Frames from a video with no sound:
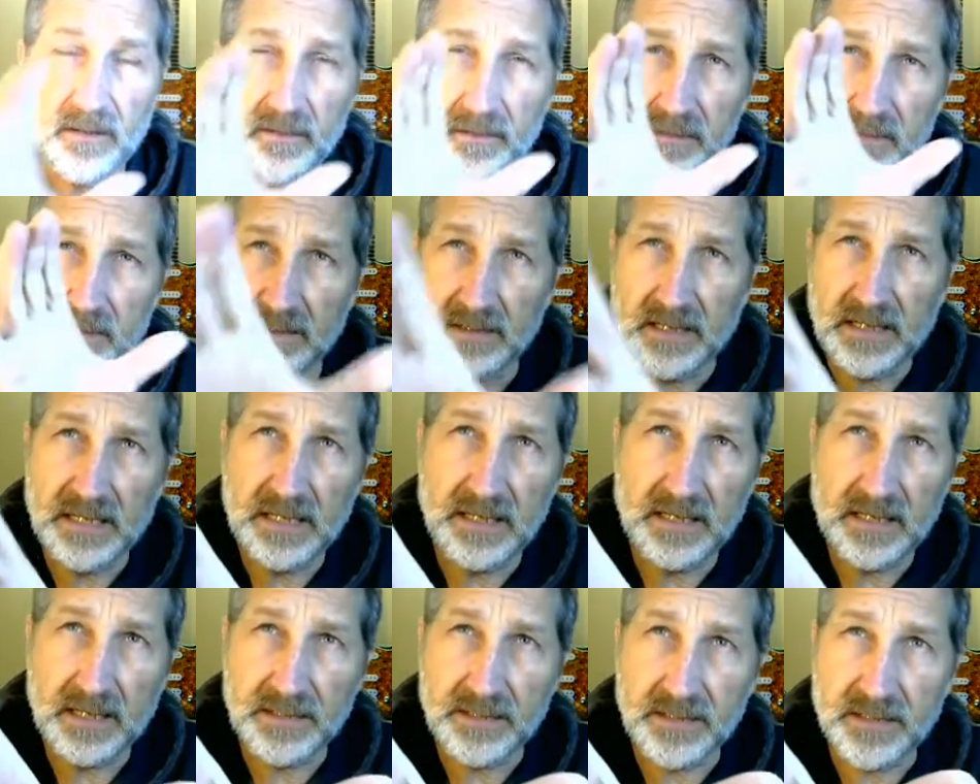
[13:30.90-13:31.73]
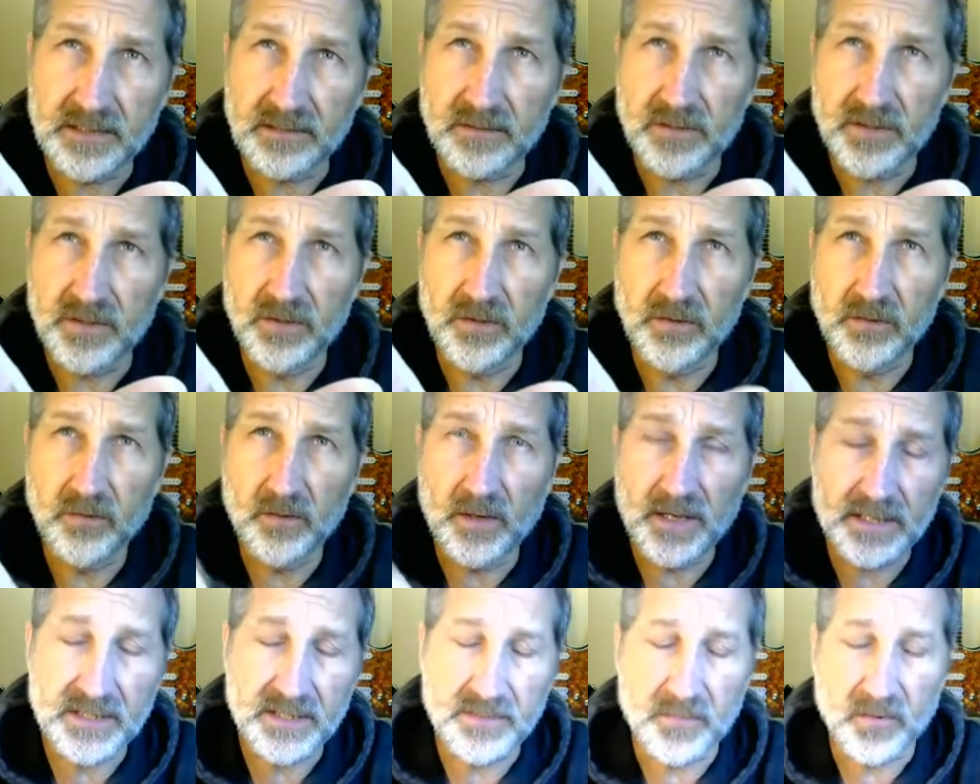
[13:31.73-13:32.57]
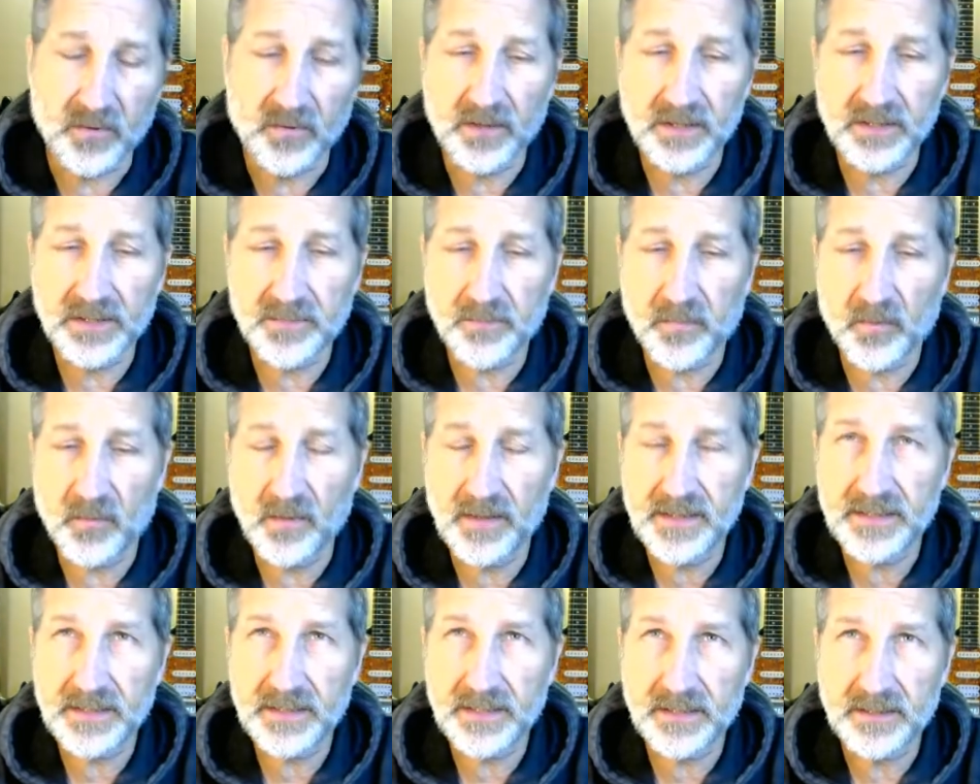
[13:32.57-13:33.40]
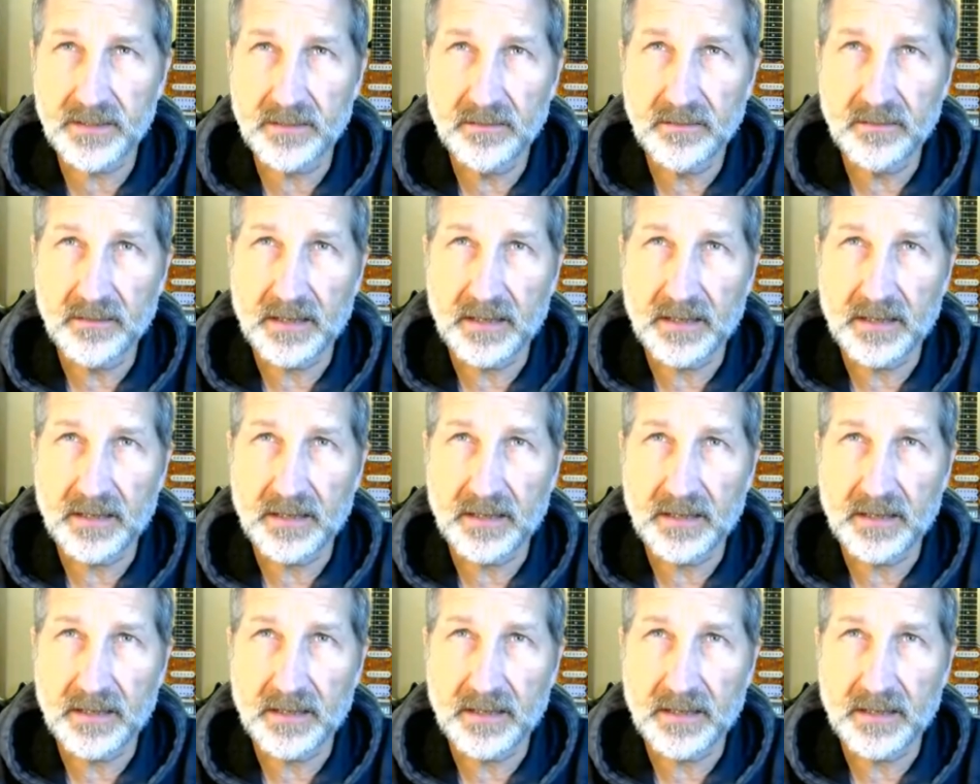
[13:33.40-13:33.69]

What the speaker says: he gets 2 experience points,